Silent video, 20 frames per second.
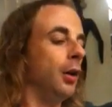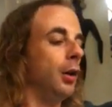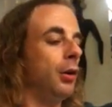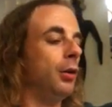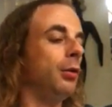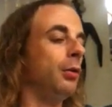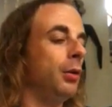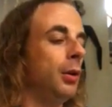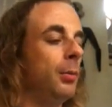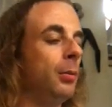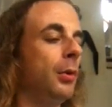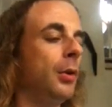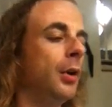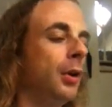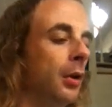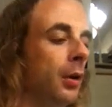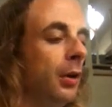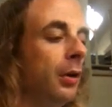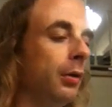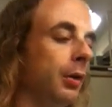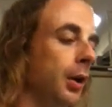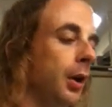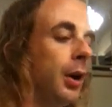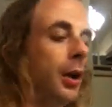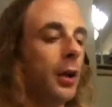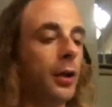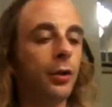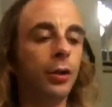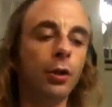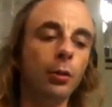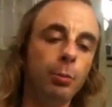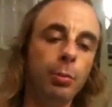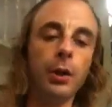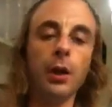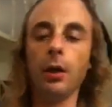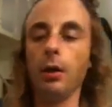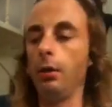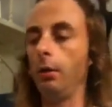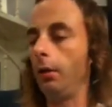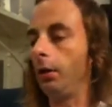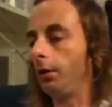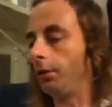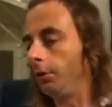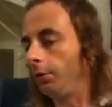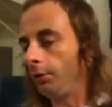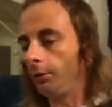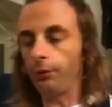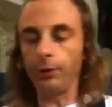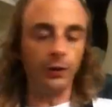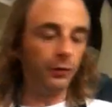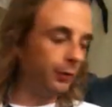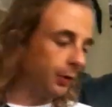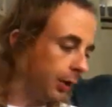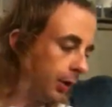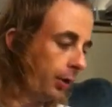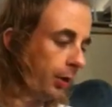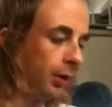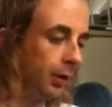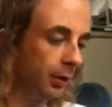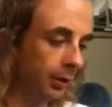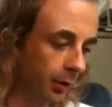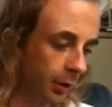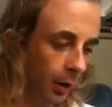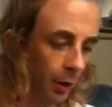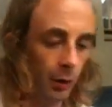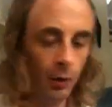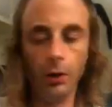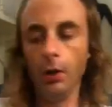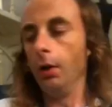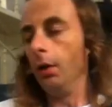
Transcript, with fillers: Oh, um, oh yeah, I took piano lessons fifteen years ago,